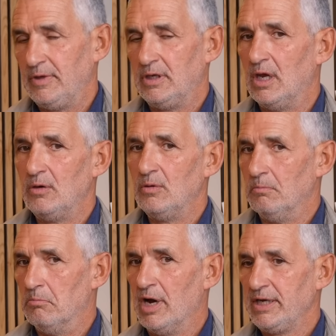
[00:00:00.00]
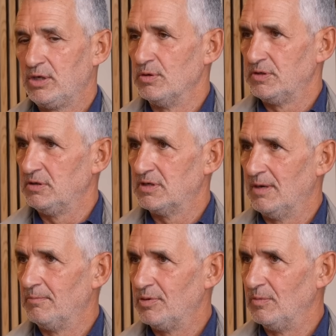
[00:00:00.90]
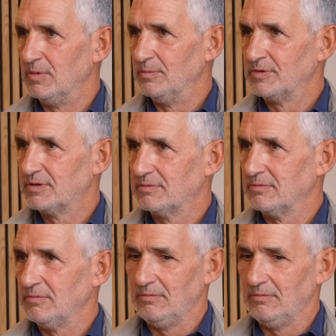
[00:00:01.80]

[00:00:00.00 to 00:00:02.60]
you know, might cause you some problems